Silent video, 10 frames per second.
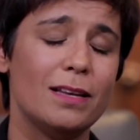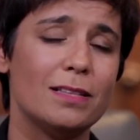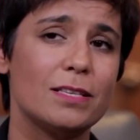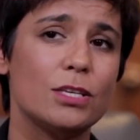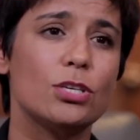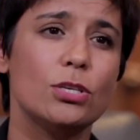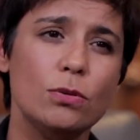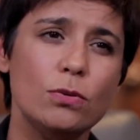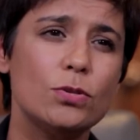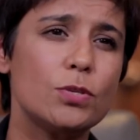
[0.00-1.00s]
it's a
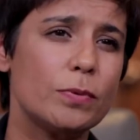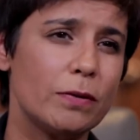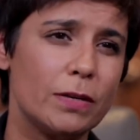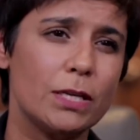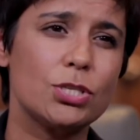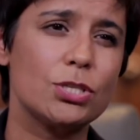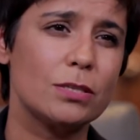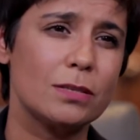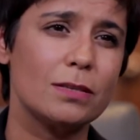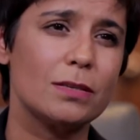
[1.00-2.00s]
huge
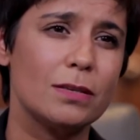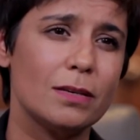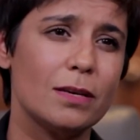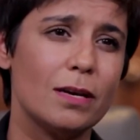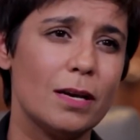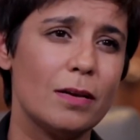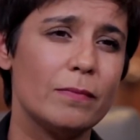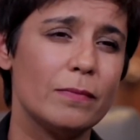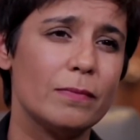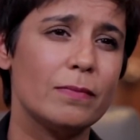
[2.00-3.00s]
privilege
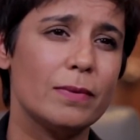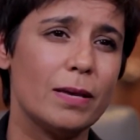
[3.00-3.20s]
and